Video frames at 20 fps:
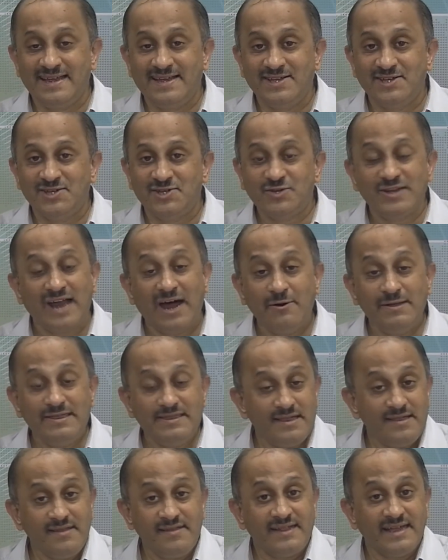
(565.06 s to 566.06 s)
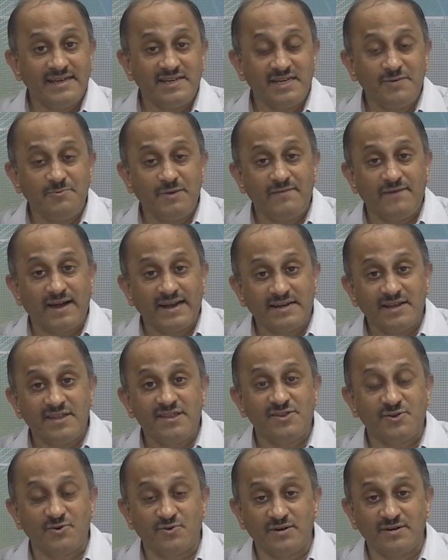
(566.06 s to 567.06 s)
So now in this session we have
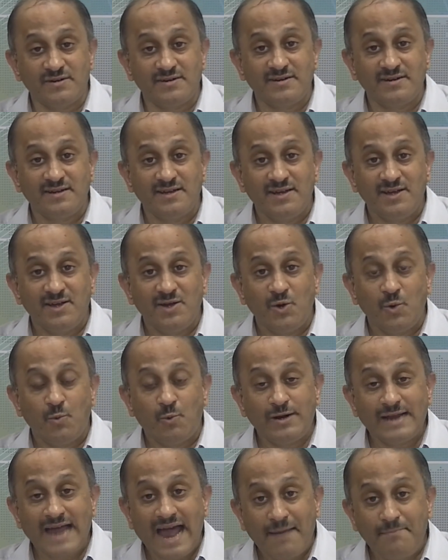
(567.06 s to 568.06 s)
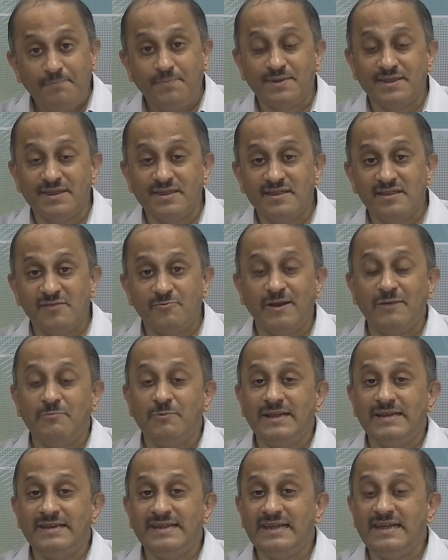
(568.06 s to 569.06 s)
understood what happens when
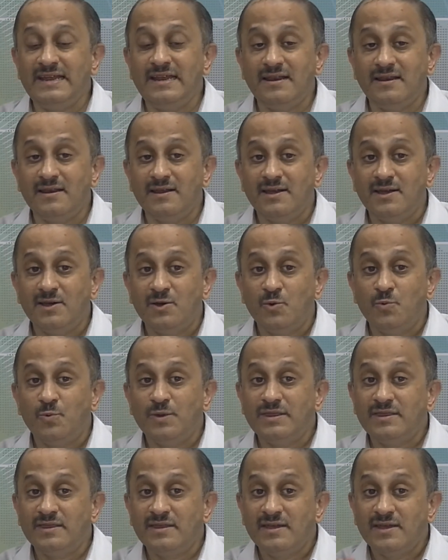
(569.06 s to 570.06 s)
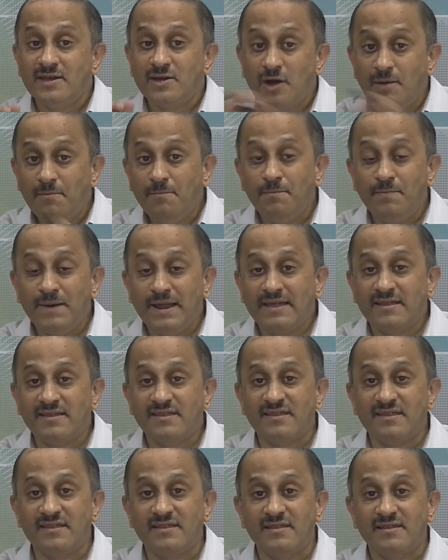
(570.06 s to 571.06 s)
we deal with
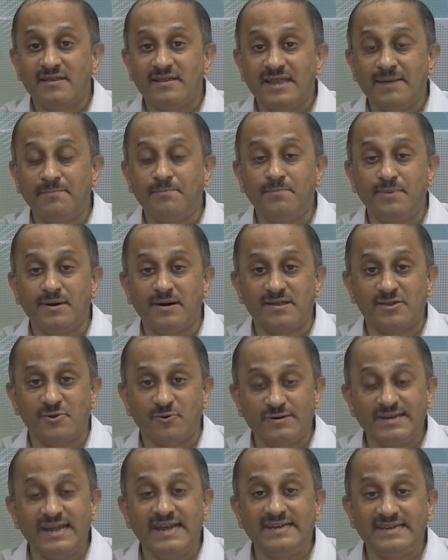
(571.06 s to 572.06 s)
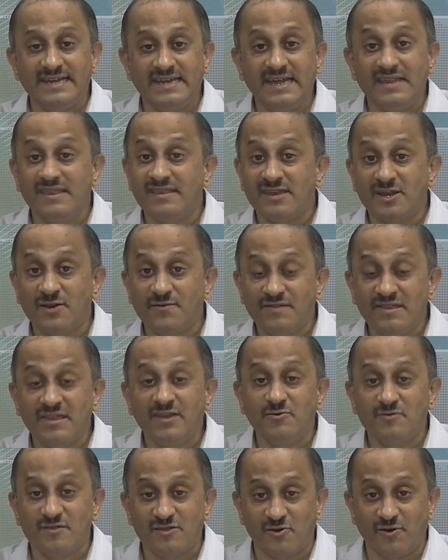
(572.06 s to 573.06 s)
complex numbers rotating instead of
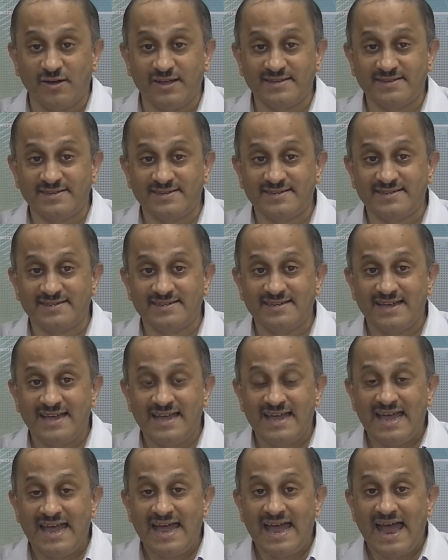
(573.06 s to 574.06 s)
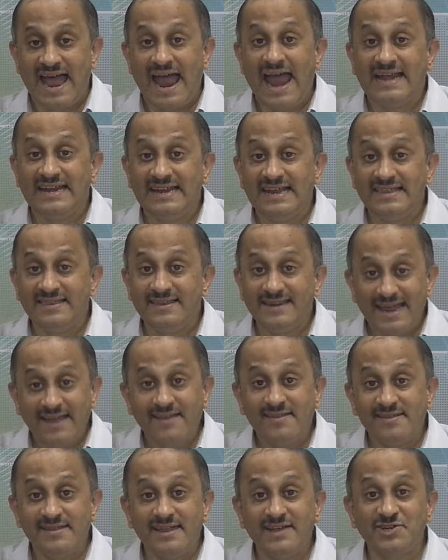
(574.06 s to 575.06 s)
sinusoids. And in the
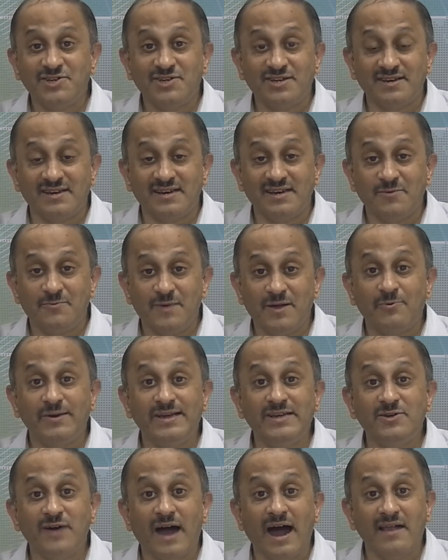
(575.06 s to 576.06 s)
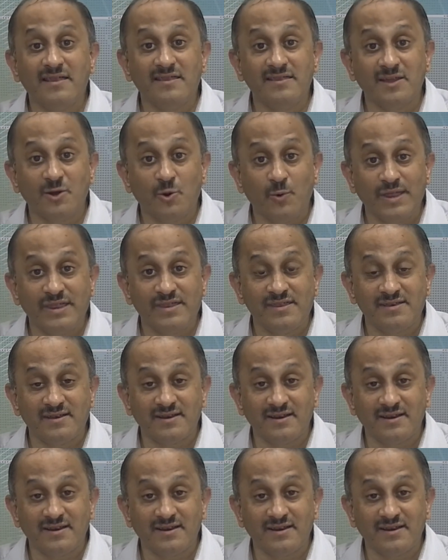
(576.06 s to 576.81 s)
next session we are going to ask the question,